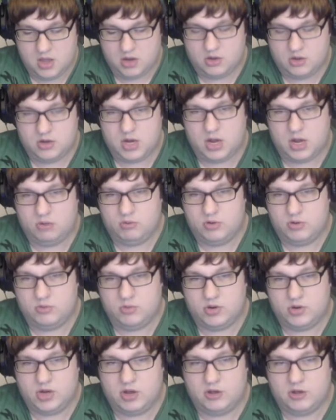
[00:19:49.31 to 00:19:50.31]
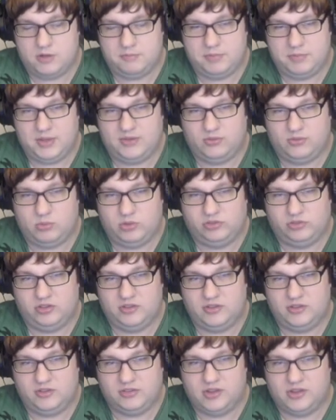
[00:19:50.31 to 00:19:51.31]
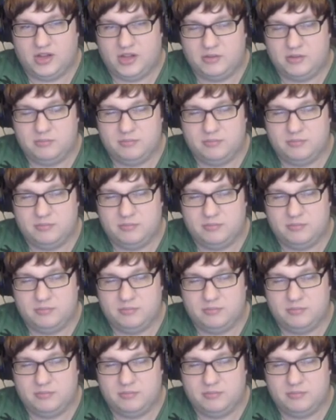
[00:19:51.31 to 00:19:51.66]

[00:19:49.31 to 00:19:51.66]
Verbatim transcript: Now we will not be switching this time.